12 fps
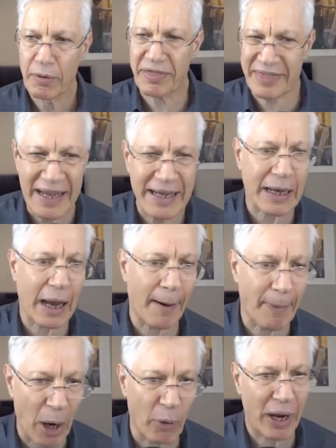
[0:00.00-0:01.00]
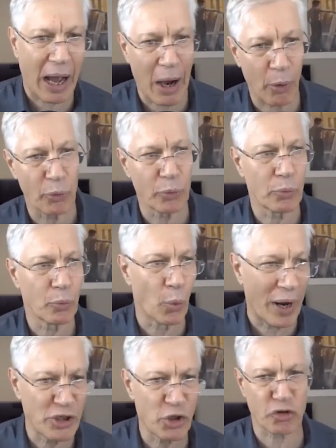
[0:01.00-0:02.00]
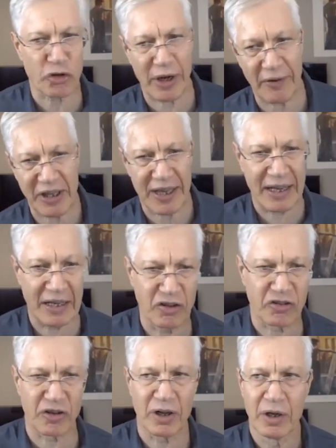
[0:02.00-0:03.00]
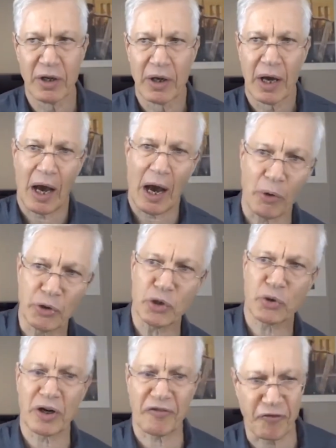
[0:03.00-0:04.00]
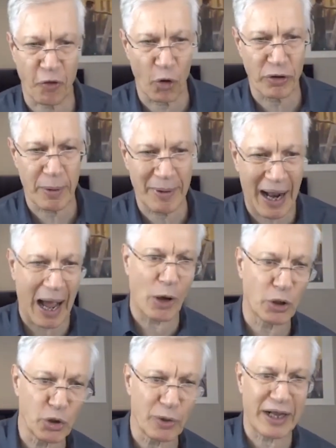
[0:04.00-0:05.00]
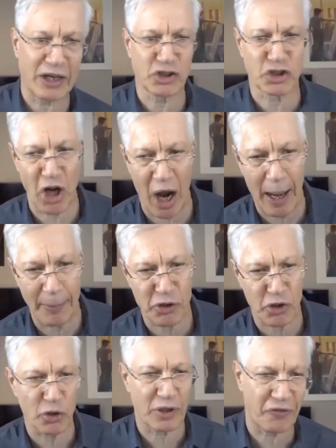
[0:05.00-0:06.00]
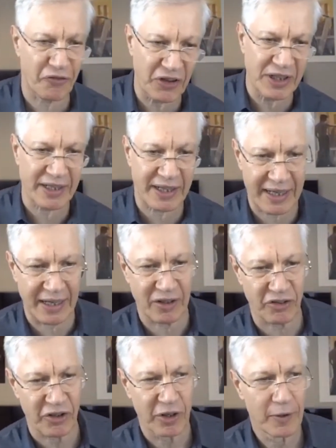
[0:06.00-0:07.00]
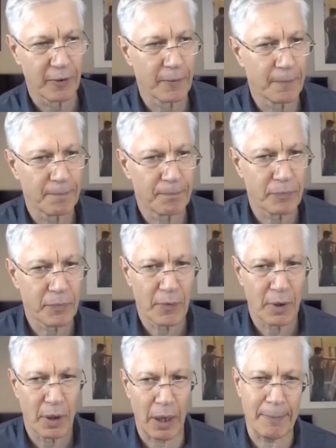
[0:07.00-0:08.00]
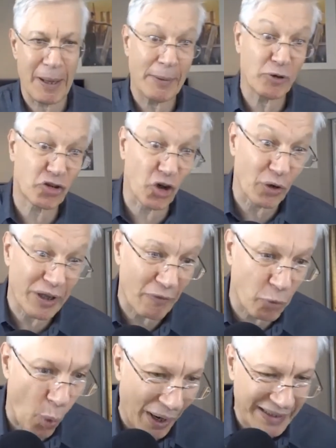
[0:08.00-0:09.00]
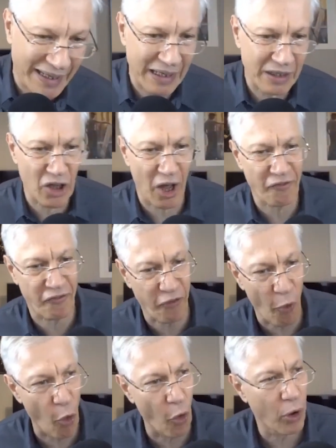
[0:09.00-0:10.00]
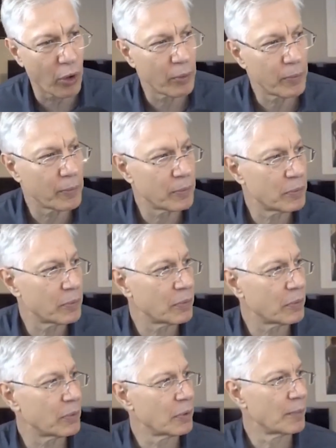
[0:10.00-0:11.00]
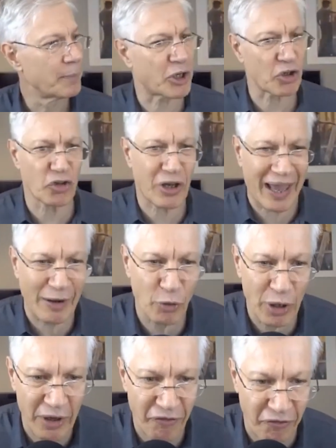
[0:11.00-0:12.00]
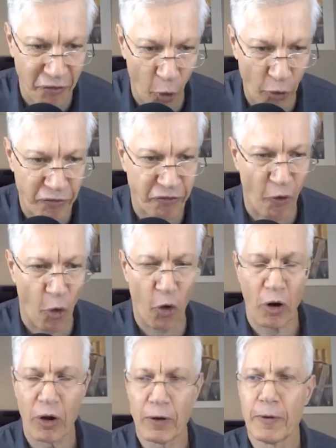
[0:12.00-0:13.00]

think about how when you should have kids and how you can afford them and how do you get a job so you can feed the kids. And maybe you should only have one kid, not four, because you can't really afford four.